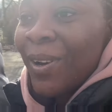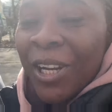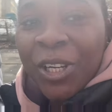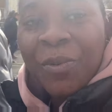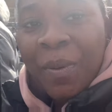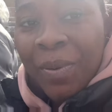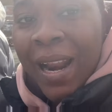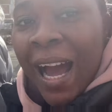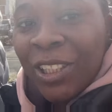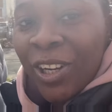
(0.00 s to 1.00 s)
For the new people
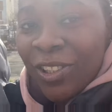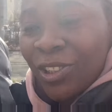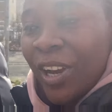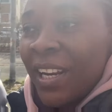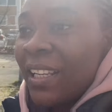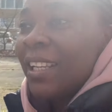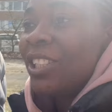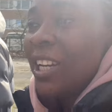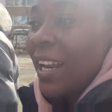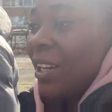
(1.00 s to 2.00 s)
that are just joining the
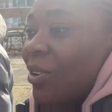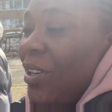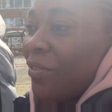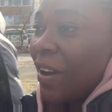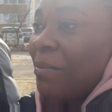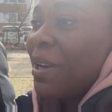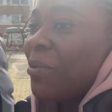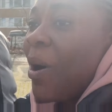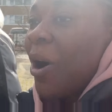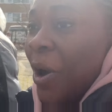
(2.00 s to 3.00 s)
channel, the family,
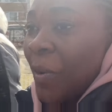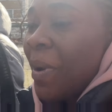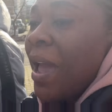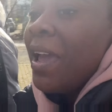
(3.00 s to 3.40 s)
welcome.